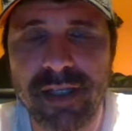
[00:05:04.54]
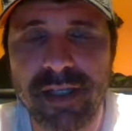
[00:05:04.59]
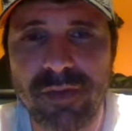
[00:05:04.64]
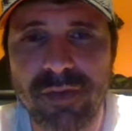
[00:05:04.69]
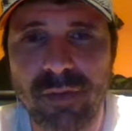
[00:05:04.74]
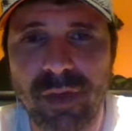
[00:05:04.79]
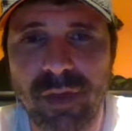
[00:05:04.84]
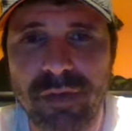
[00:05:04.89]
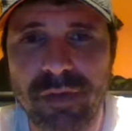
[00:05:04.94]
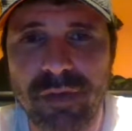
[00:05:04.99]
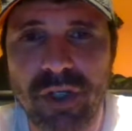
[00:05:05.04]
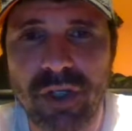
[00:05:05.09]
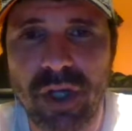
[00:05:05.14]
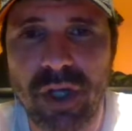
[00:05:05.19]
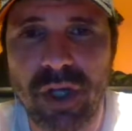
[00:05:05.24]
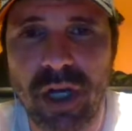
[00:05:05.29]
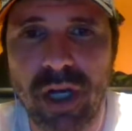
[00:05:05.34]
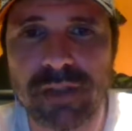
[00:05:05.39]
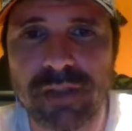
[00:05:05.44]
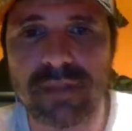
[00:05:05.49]
when we
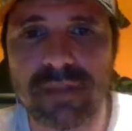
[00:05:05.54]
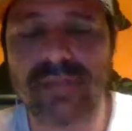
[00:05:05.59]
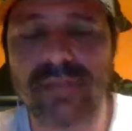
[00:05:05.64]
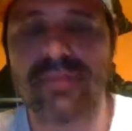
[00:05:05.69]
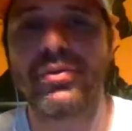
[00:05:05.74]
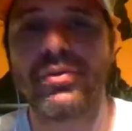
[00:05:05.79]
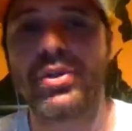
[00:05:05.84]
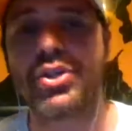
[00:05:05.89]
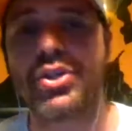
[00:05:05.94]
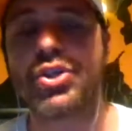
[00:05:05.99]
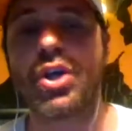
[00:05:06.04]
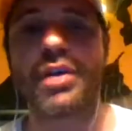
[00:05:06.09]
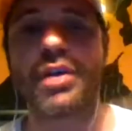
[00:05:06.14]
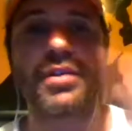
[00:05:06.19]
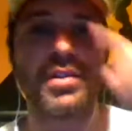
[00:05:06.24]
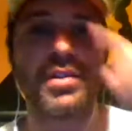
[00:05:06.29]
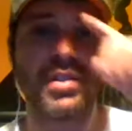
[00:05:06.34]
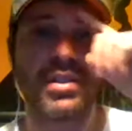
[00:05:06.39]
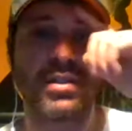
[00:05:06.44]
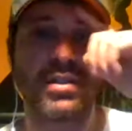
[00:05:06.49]
shot
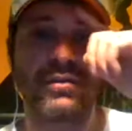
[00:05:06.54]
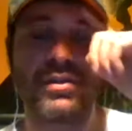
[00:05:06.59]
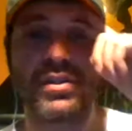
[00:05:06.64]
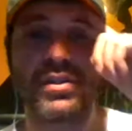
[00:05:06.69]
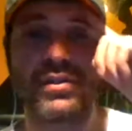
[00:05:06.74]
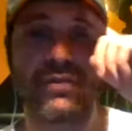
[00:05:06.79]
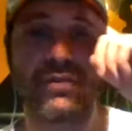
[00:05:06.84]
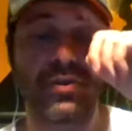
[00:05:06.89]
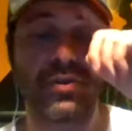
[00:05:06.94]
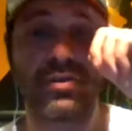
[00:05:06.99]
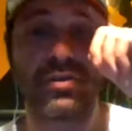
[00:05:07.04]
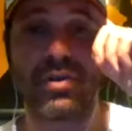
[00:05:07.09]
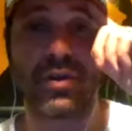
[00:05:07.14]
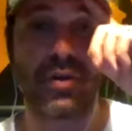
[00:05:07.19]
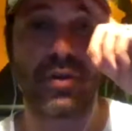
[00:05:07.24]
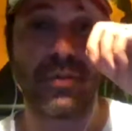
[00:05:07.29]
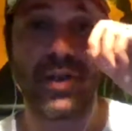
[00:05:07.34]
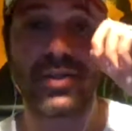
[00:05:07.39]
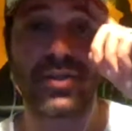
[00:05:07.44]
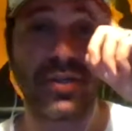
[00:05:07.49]
these interviews for the
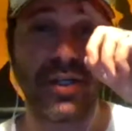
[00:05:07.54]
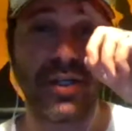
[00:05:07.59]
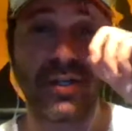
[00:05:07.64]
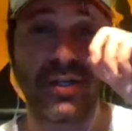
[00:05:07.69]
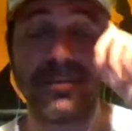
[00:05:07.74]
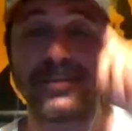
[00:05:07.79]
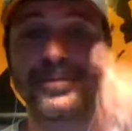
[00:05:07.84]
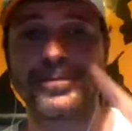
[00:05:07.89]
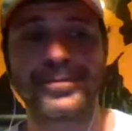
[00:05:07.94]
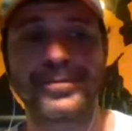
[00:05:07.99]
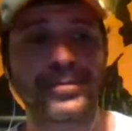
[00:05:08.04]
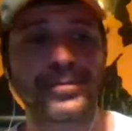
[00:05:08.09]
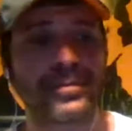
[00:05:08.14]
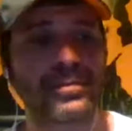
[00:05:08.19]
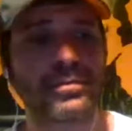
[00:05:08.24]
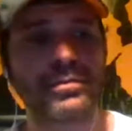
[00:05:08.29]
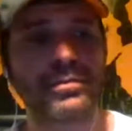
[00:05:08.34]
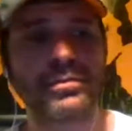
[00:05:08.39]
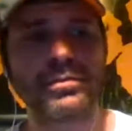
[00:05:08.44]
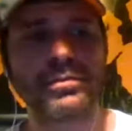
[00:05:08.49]
documentary,
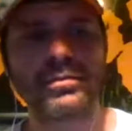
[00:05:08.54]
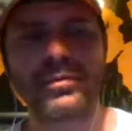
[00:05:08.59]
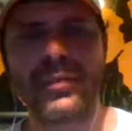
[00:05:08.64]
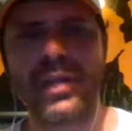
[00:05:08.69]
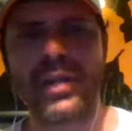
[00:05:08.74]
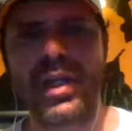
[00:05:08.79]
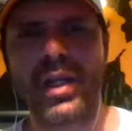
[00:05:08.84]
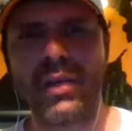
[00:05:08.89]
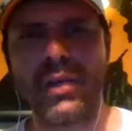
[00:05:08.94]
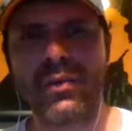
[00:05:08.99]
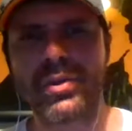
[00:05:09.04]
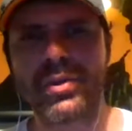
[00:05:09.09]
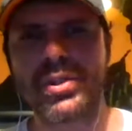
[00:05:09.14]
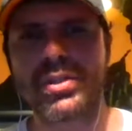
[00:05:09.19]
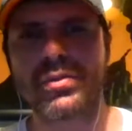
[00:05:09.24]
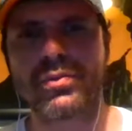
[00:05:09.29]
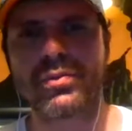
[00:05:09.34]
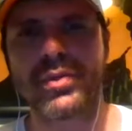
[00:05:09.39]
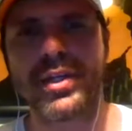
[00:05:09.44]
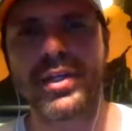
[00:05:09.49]
it
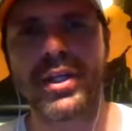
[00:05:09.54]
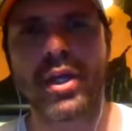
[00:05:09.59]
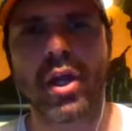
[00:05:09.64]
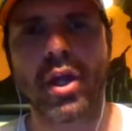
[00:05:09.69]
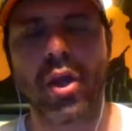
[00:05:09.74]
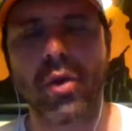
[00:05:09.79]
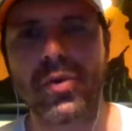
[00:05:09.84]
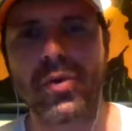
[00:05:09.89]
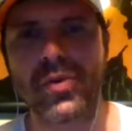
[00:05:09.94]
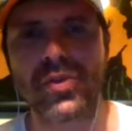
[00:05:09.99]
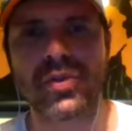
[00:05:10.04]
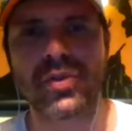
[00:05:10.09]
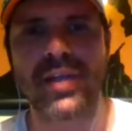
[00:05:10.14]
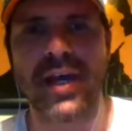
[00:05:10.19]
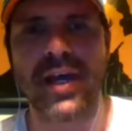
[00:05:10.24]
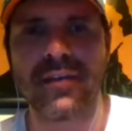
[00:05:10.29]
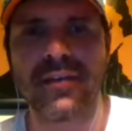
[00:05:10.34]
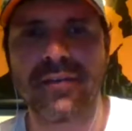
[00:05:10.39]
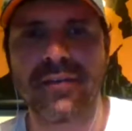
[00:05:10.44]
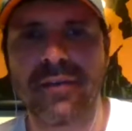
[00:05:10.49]
was really close to
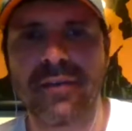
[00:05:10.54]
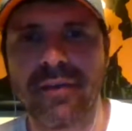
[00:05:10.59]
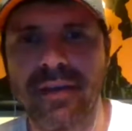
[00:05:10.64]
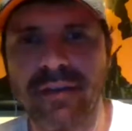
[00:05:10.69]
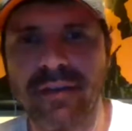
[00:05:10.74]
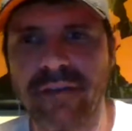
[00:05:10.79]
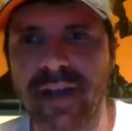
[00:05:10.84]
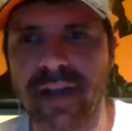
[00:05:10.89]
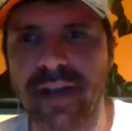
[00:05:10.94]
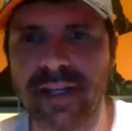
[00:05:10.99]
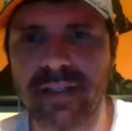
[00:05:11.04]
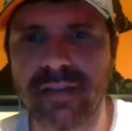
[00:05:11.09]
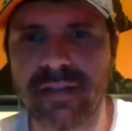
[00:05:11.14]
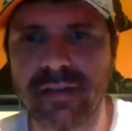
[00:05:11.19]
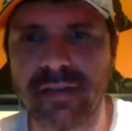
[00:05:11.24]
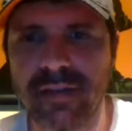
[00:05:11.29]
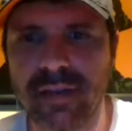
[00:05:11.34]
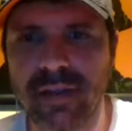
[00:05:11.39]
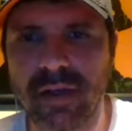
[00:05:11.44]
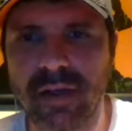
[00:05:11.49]
that event,
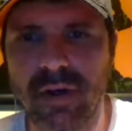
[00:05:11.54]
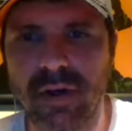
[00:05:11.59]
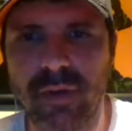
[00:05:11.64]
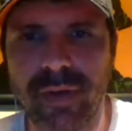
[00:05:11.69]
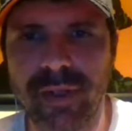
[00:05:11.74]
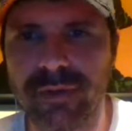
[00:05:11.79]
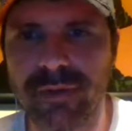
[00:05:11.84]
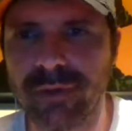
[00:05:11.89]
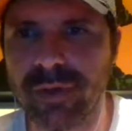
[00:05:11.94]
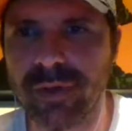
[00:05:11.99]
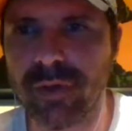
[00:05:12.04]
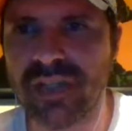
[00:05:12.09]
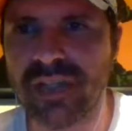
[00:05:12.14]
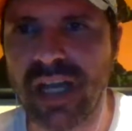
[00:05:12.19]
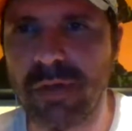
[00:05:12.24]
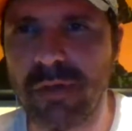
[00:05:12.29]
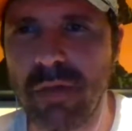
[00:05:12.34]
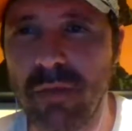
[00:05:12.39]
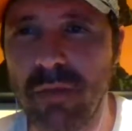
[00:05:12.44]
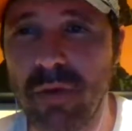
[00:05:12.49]
in real
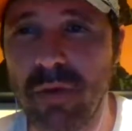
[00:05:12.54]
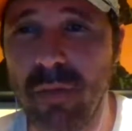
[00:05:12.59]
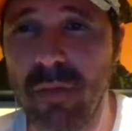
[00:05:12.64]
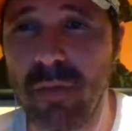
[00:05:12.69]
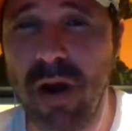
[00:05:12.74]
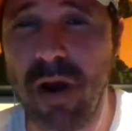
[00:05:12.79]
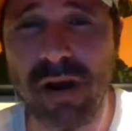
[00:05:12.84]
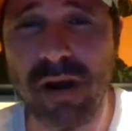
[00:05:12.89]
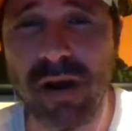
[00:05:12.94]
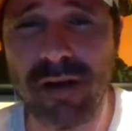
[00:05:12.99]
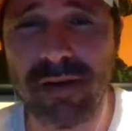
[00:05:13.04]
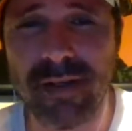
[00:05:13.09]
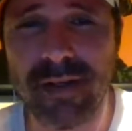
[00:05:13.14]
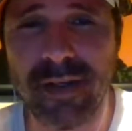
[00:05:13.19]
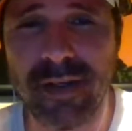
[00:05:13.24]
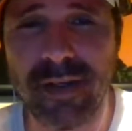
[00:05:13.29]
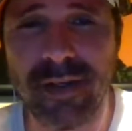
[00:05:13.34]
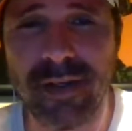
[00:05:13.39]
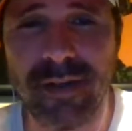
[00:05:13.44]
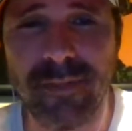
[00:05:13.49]
time with Bill Maher
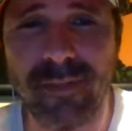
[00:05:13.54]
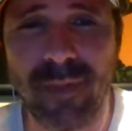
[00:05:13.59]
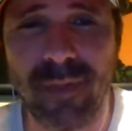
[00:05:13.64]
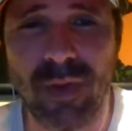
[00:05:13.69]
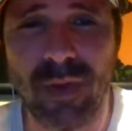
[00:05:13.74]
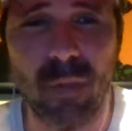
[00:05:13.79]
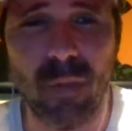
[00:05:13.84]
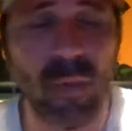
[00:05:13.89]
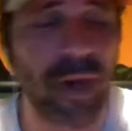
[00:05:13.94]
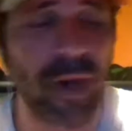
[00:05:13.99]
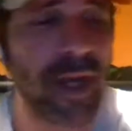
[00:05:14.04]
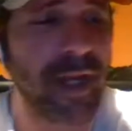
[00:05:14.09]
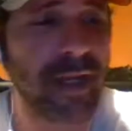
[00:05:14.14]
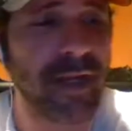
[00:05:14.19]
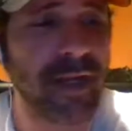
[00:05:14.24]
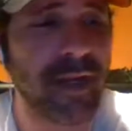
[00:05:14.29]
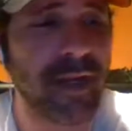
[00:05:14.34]
when